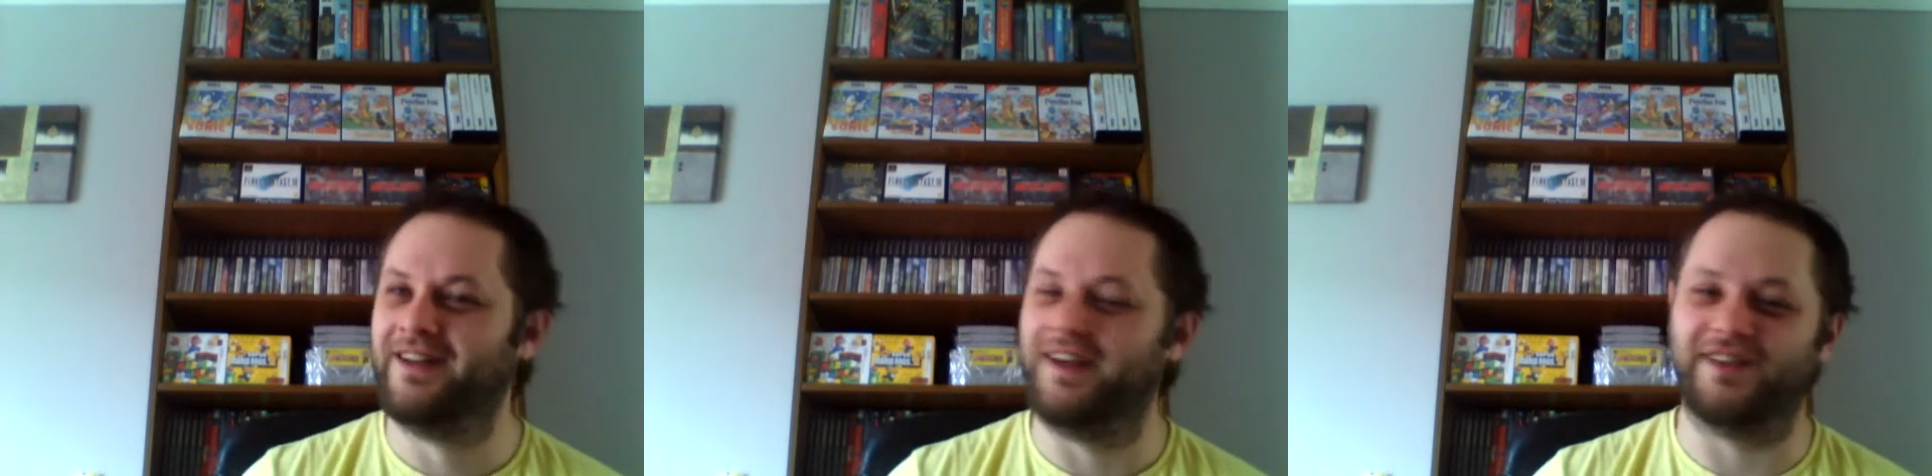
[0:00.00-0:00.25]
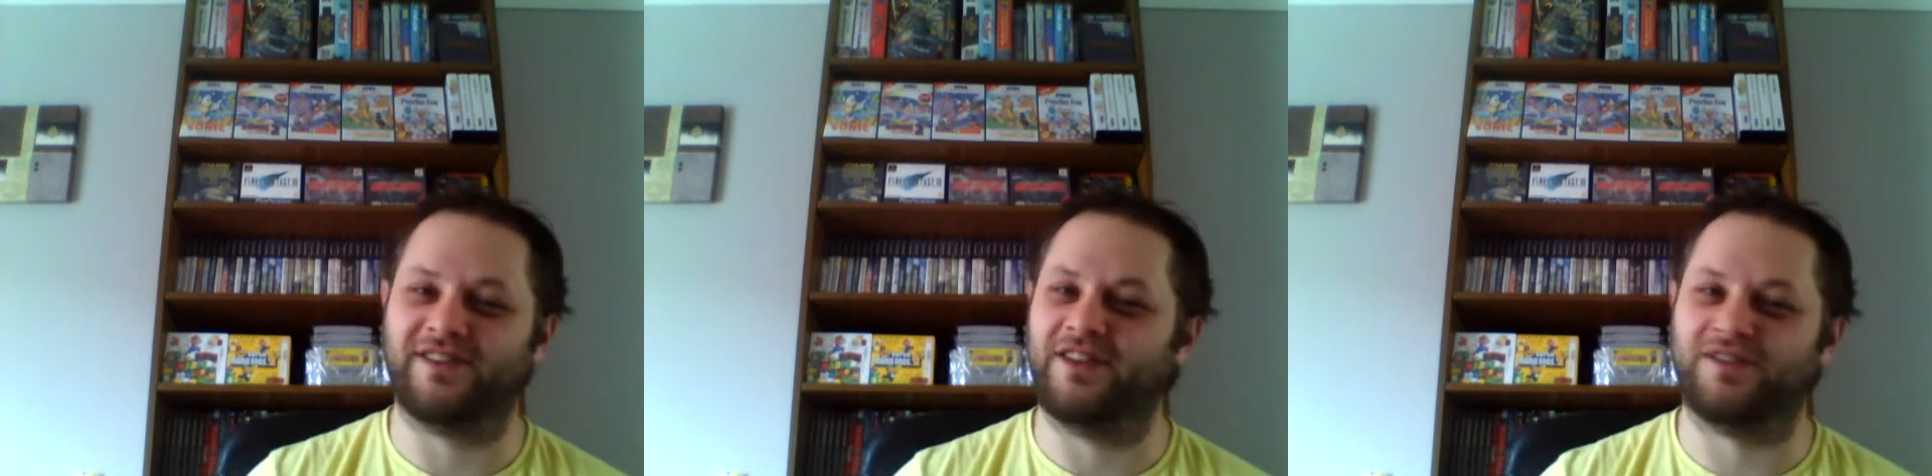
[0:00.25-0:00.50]

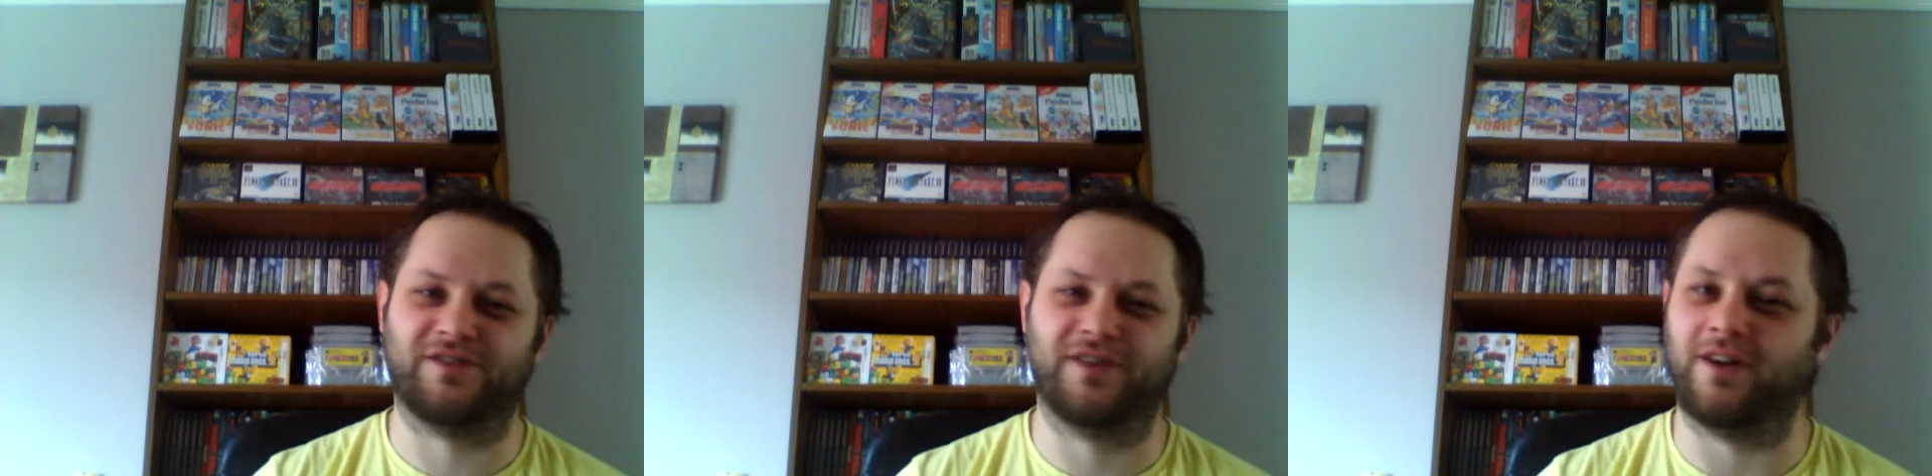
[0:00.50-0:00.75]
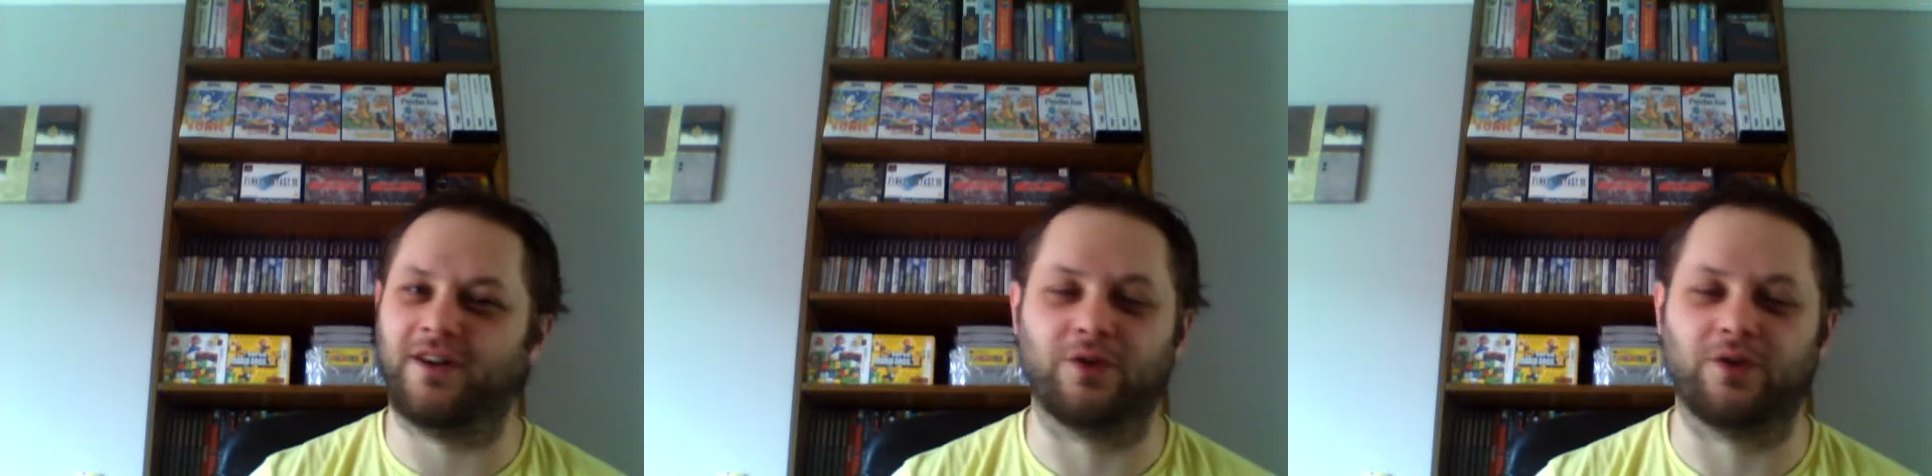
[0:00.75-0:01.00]
It's
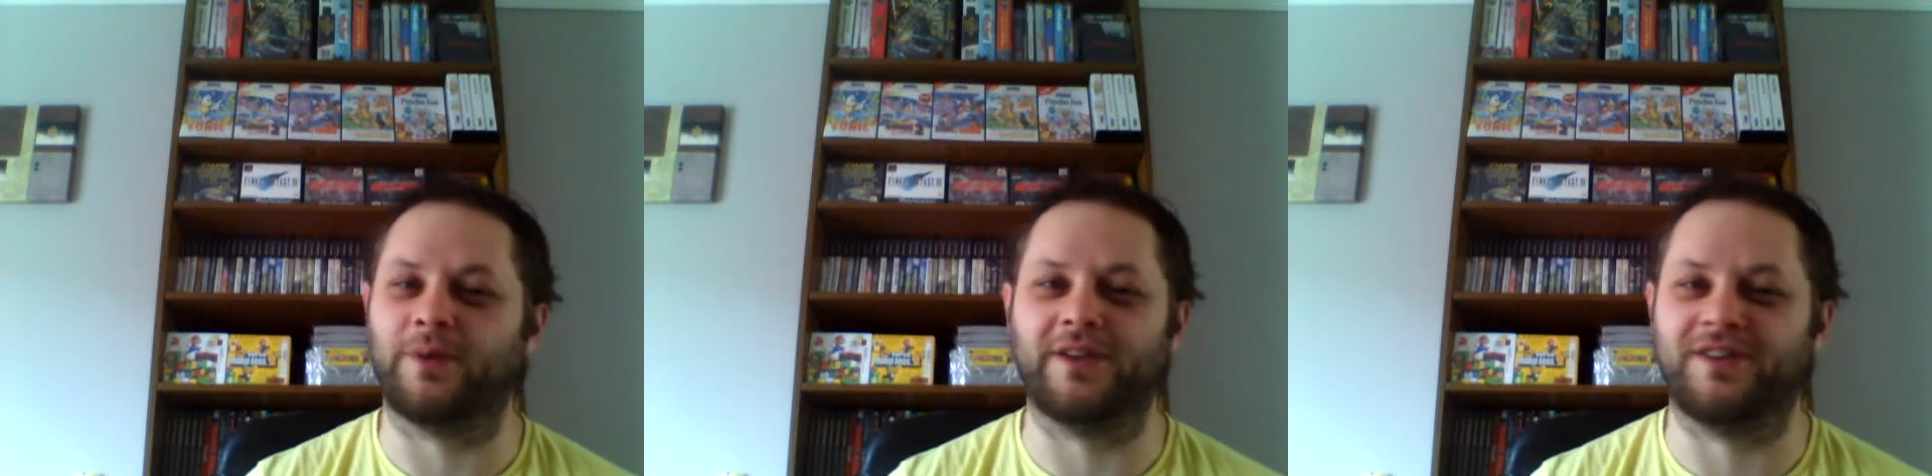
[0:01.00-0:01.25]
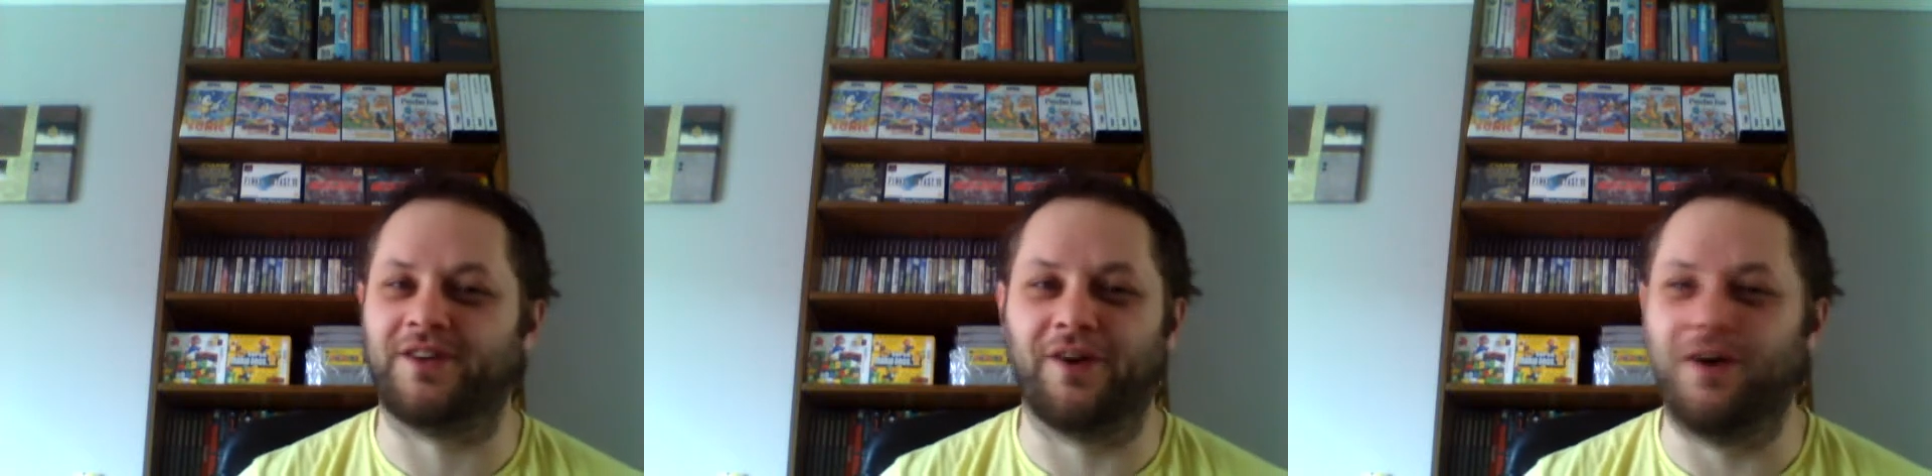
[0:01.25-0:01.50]
not a good
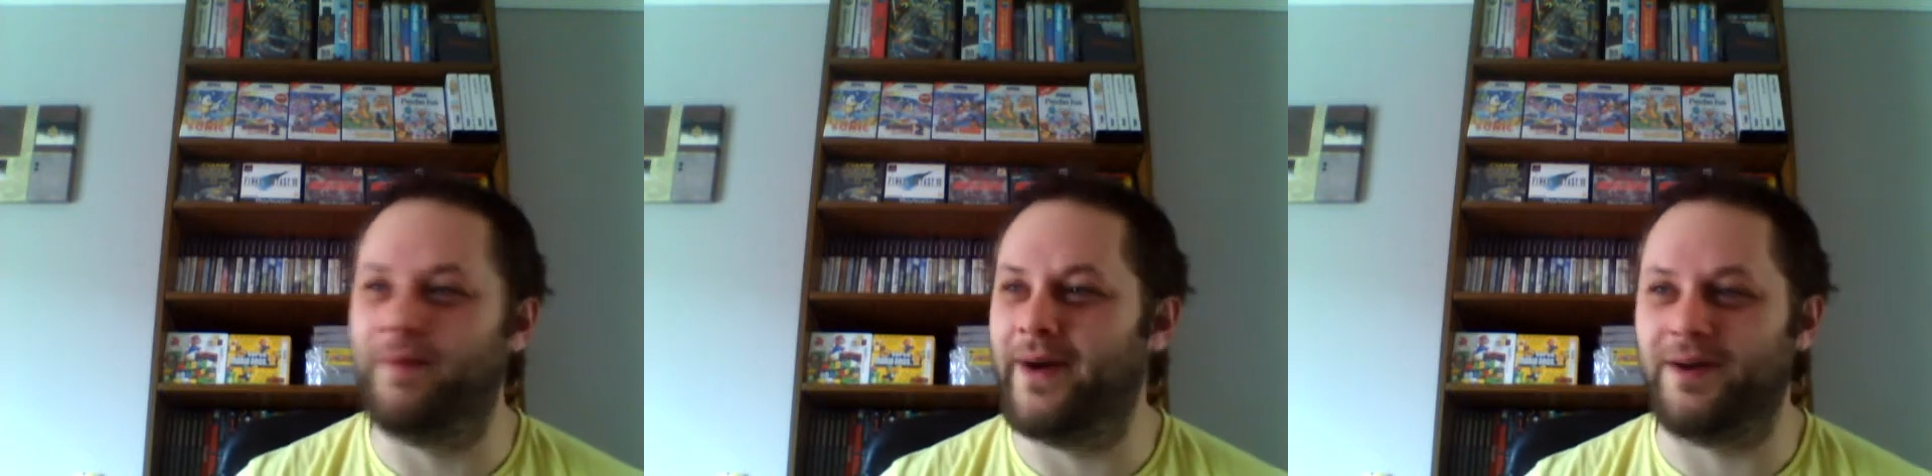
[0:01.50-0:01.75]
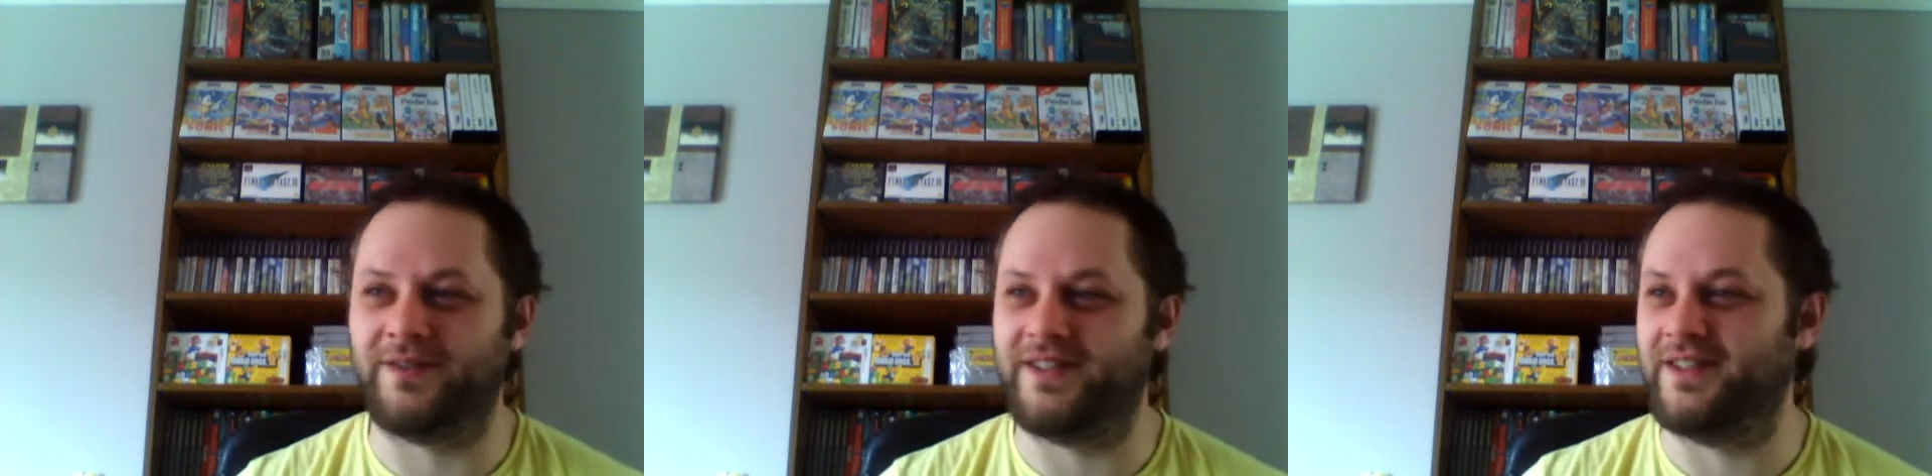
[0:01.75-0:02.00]
way to go
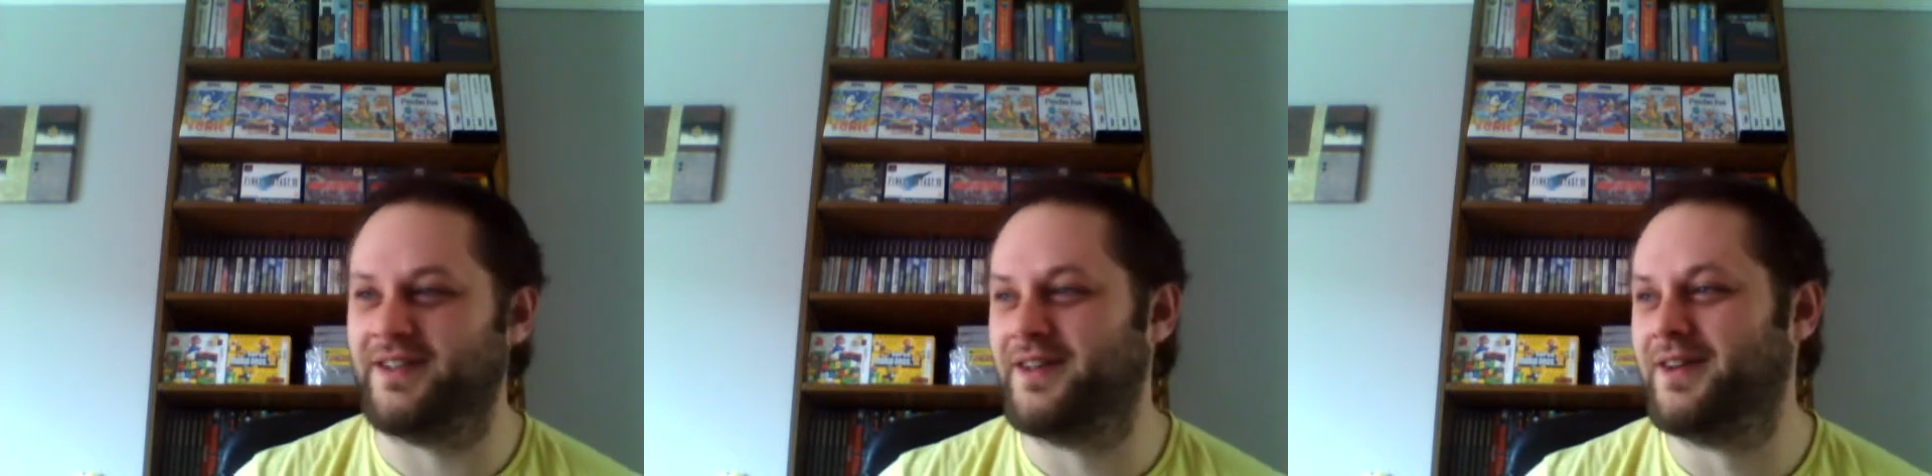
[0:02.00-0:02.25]
about it.